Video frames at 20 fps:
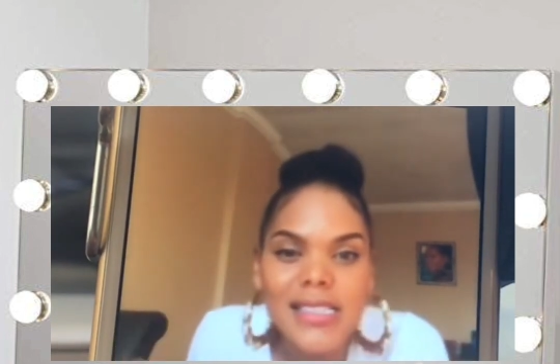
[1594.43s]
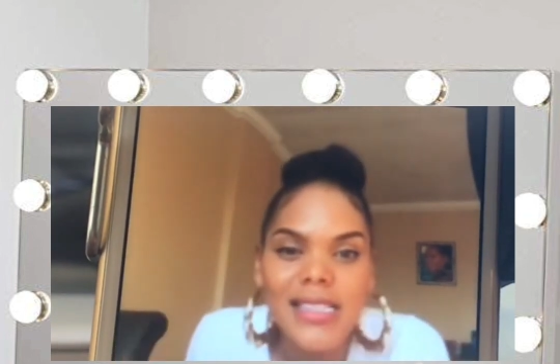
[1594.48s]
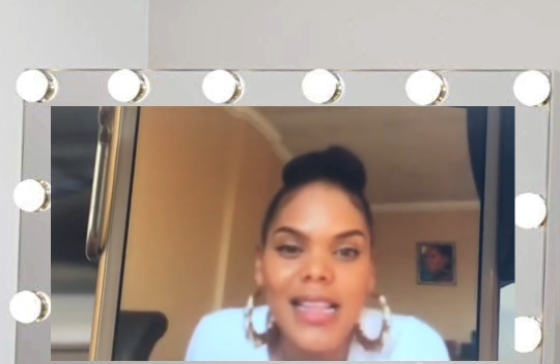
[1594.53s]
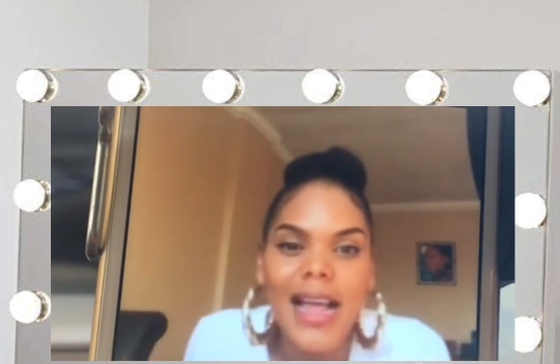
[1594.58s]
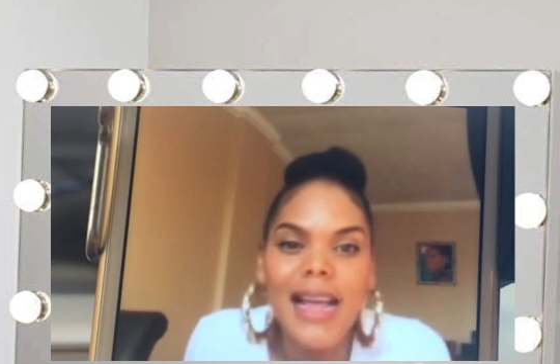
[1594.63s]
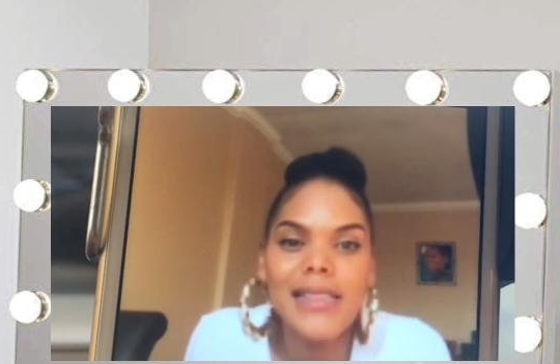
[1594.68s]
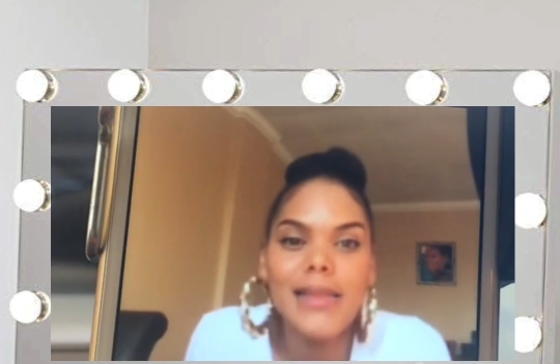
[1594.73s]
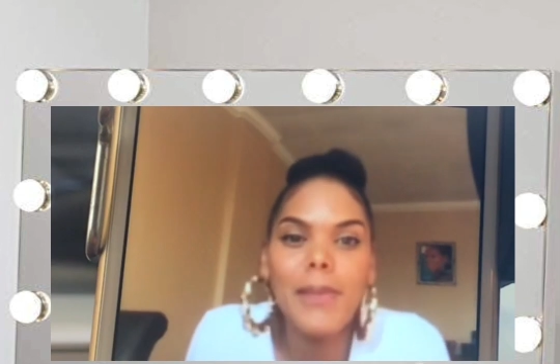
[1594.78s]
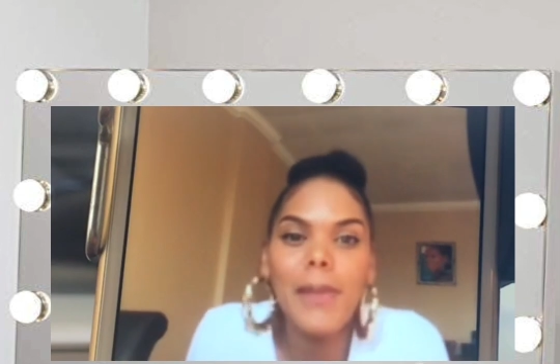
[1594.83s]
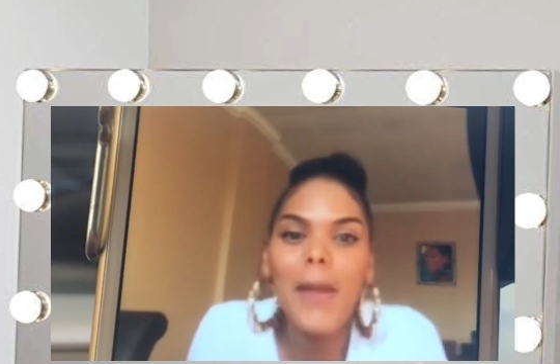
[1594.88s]
like
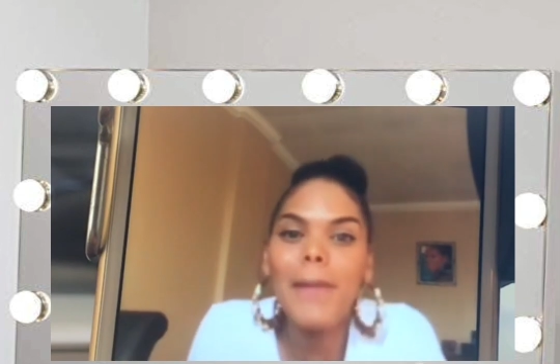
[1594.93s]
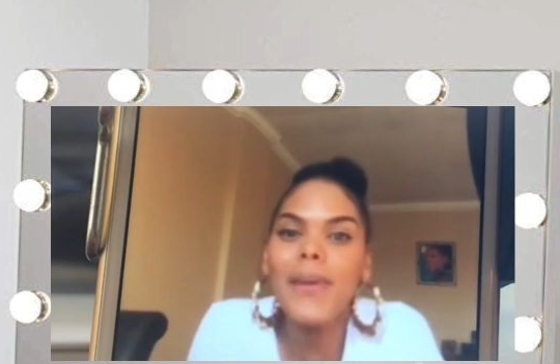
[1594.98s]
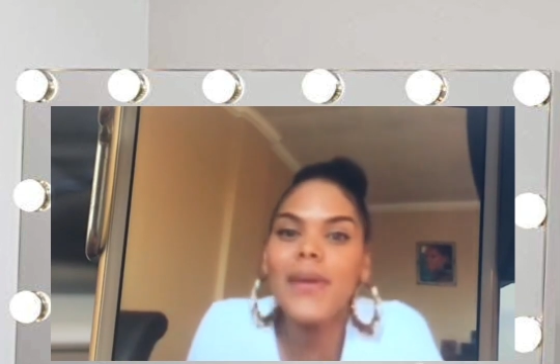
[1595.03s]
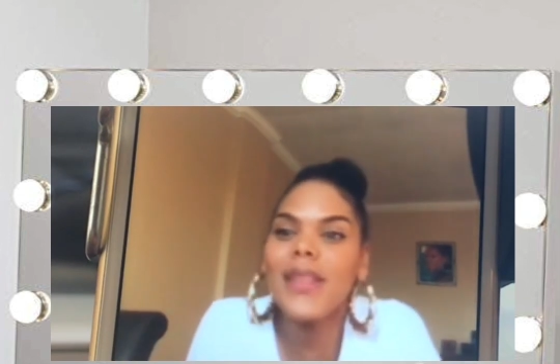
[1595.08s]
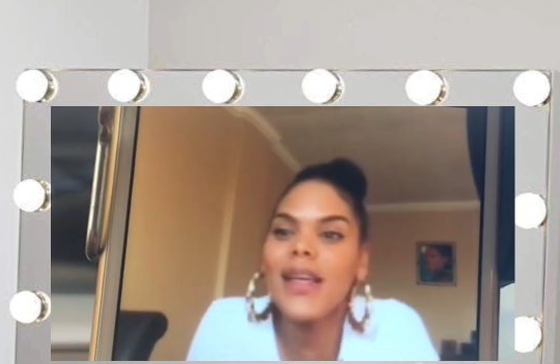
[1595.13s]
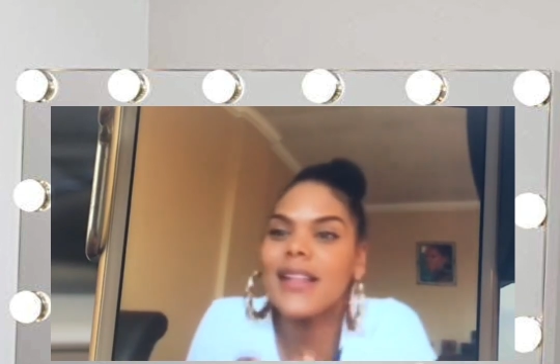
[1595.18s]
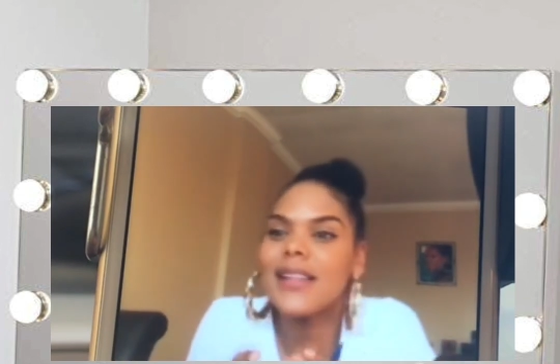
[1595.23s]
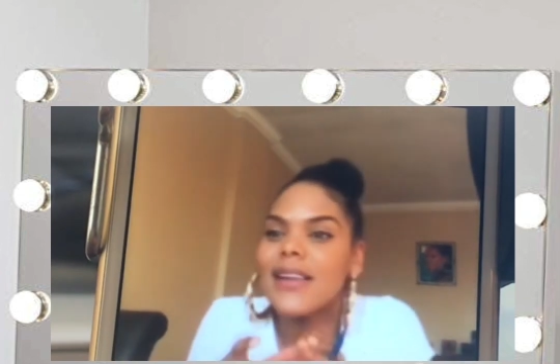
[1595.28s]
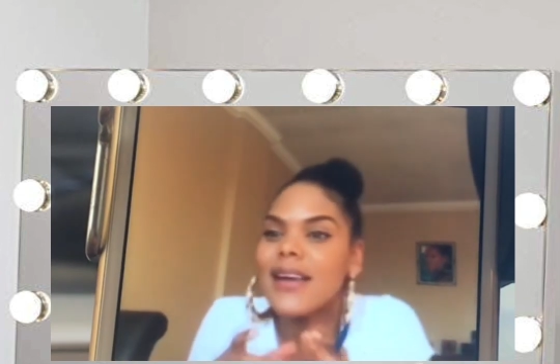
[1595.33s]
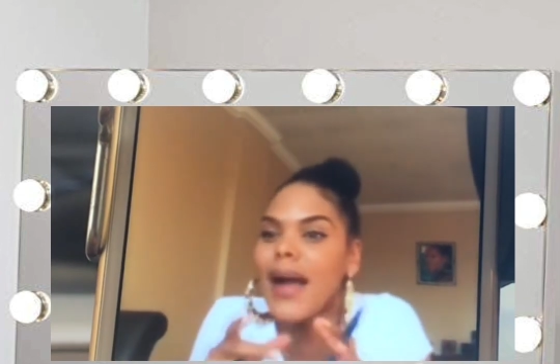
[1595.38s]
the people
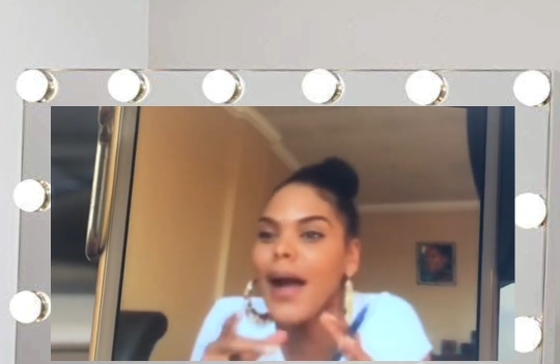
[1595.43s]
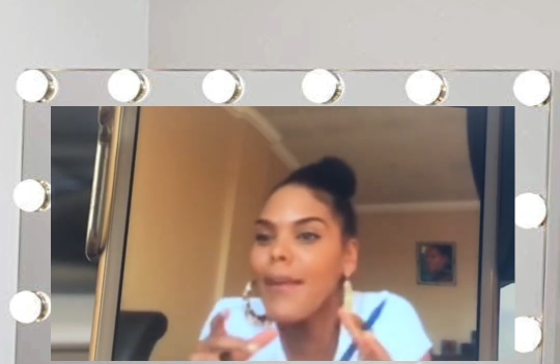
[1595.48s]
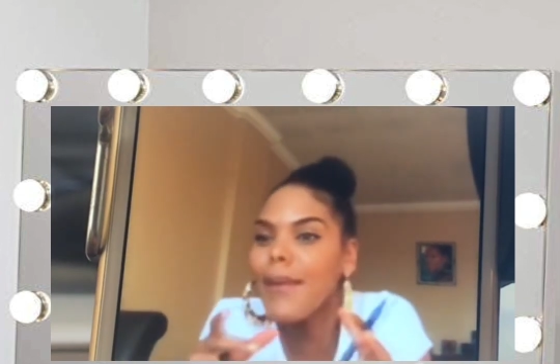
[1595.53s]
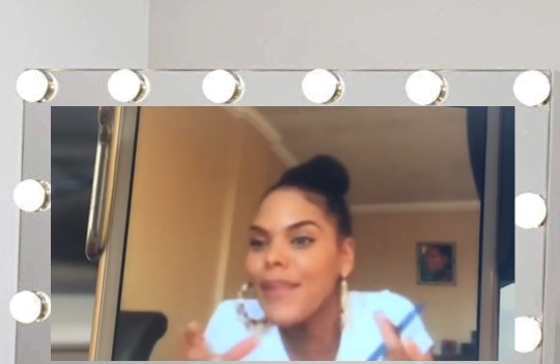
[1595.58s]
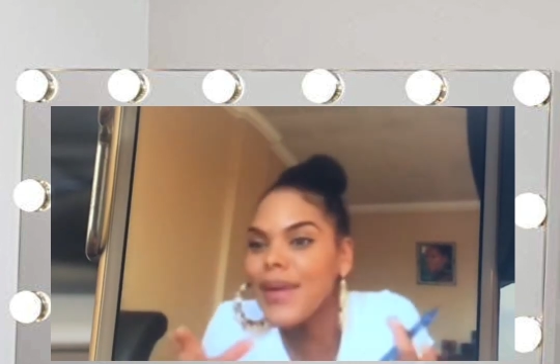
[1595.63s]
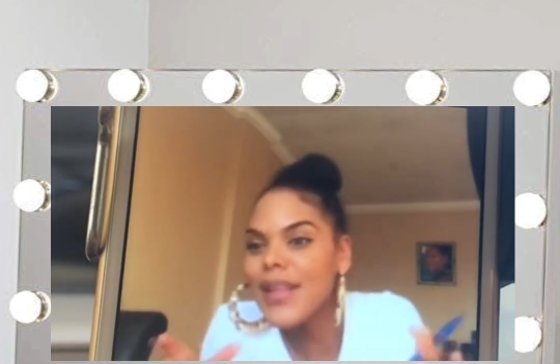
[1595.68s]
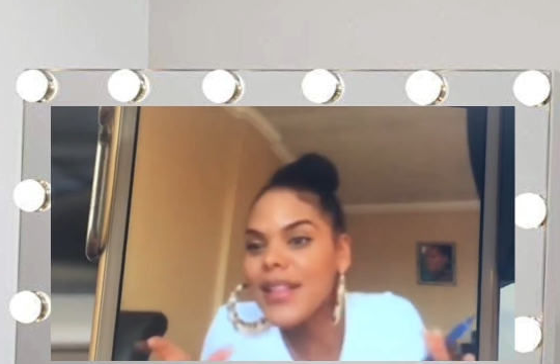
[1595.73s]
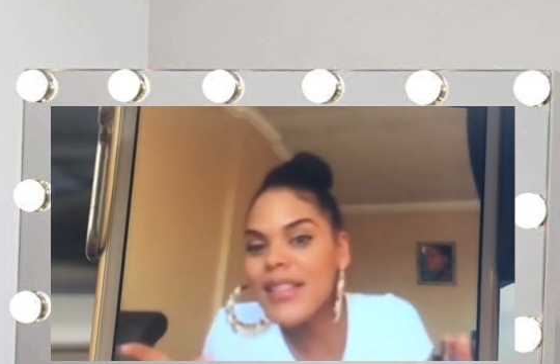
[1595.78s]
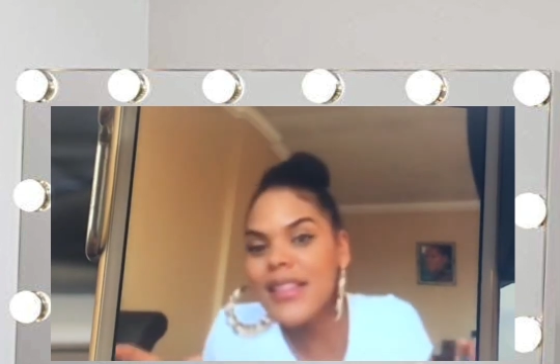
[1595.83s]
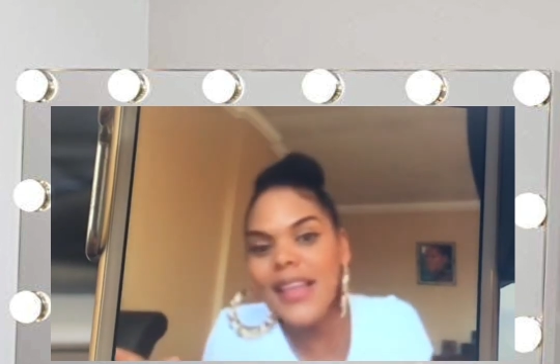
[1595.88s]
that come
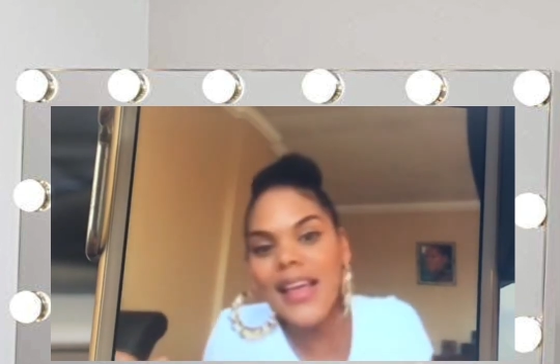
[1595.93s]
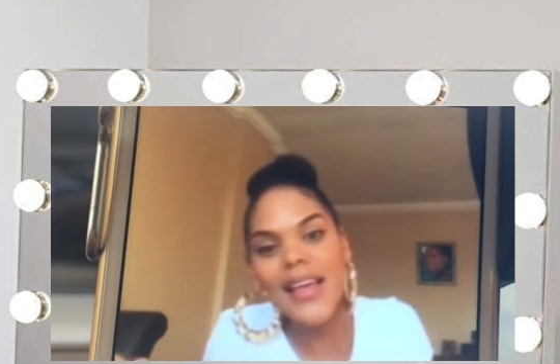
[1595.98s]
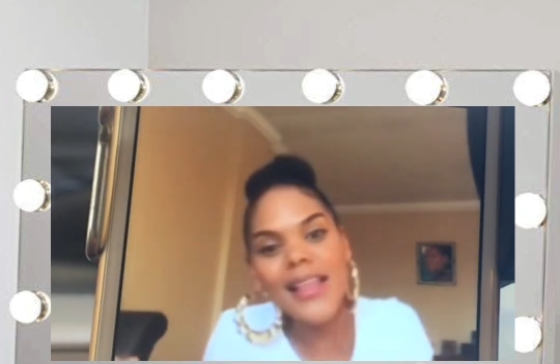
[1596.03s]
in there,